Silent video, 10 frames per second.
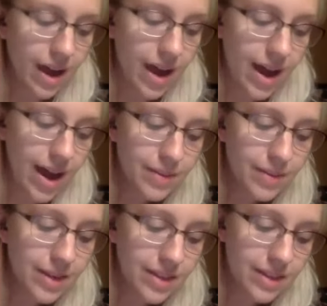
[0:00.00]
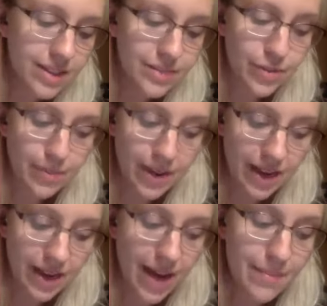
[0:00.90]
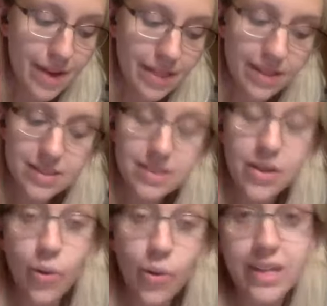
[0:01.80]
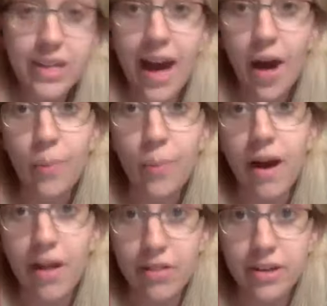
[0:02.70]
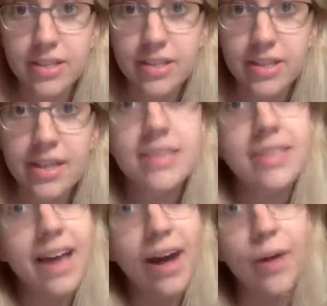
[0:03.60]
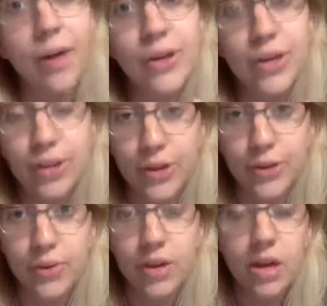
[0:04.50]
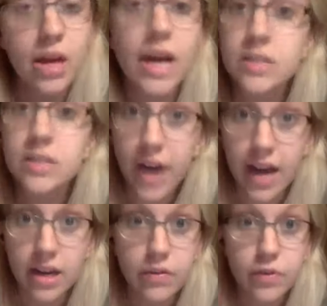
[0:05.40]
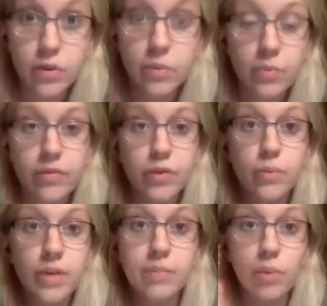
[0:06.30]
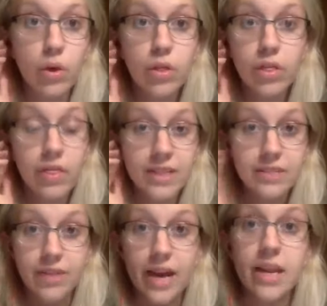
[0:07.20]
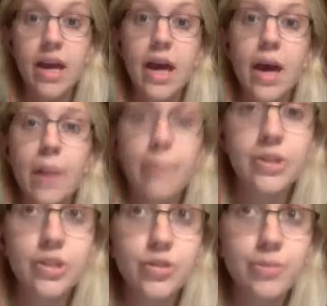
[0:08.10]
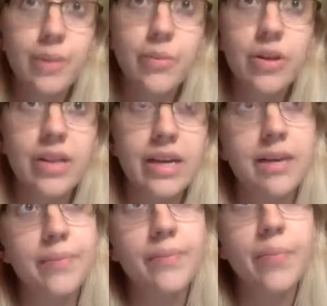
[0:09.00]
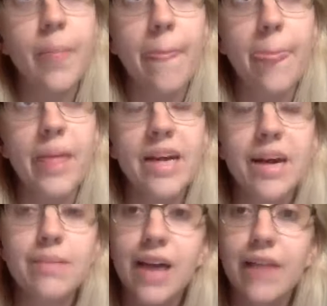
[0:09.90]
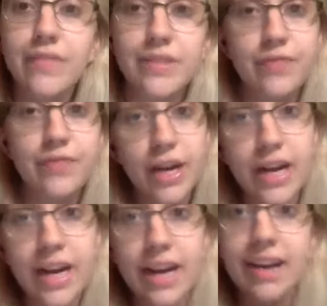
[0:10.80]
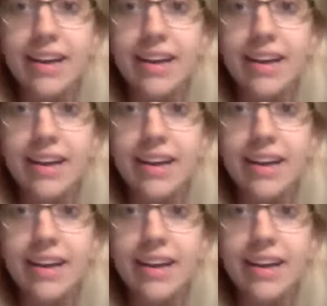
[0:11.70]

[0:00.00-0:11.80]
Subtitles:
I'm not in this for the money. I'm in this to only help others, to help you. It's fine. If you mean both, that's fine. But just remember, like, it comes off as very